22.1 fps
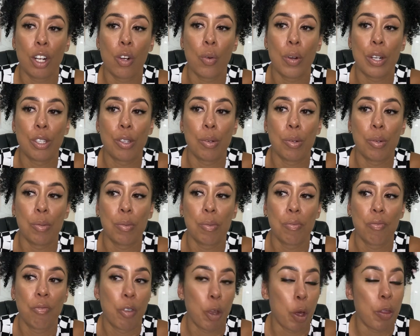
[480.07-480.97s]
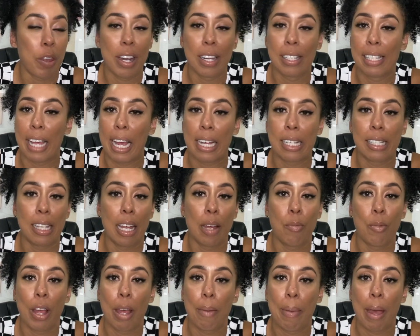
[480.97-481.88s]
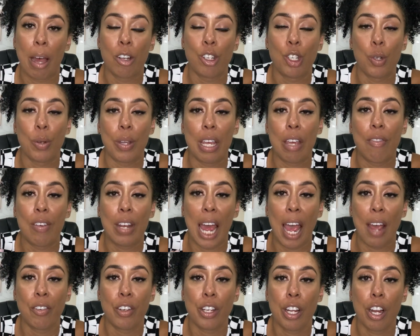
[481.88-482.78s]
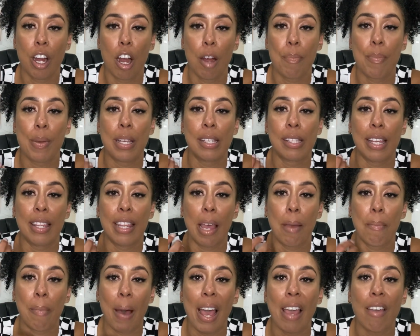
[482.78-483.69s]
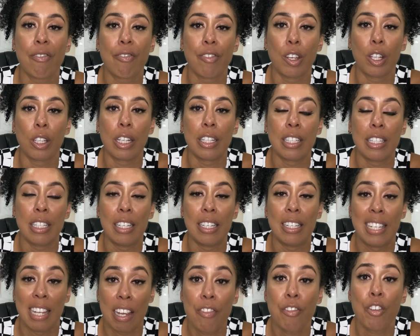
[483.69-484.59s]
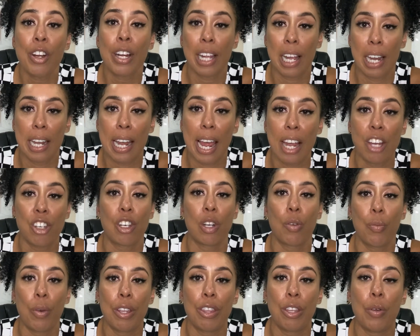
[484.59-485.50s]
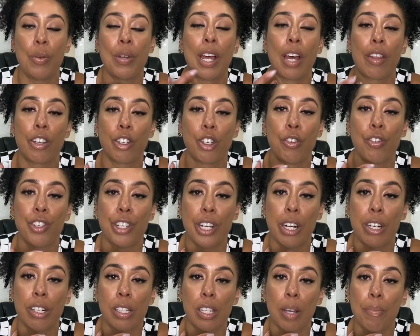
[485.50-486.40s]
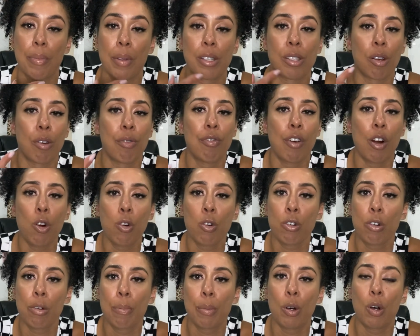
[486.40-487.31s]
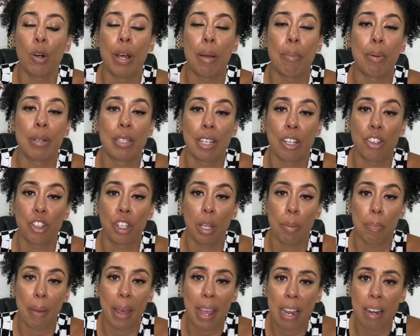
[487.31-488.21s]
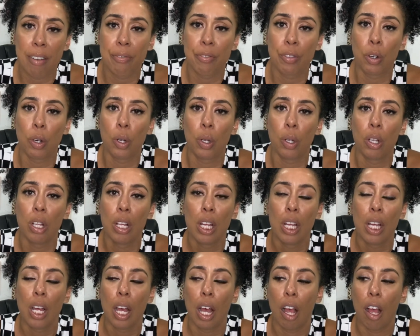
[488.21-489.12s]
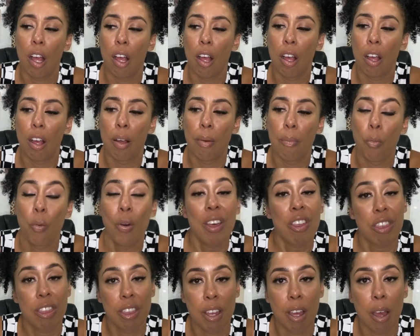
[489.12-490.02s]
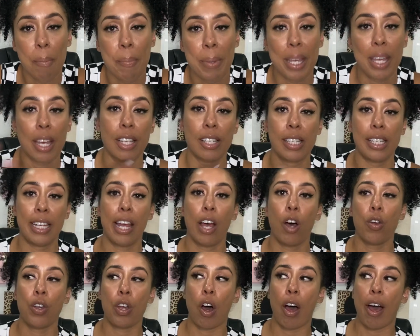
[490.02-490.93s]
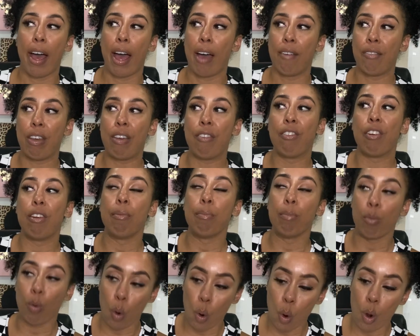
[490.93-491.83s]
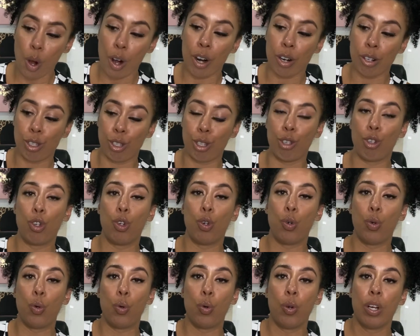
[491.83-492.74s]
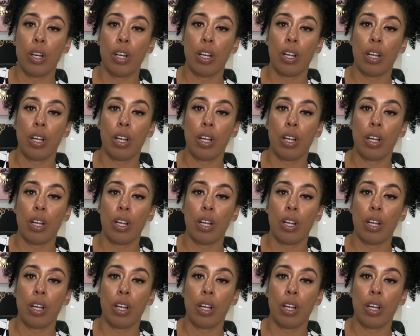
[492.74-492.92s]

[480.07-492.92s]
going to feel that exact same way about you even after your herpes and they might feel a different connection with you now that you shared something so vulnerable and potentially painful um, with them because now y'all have even more to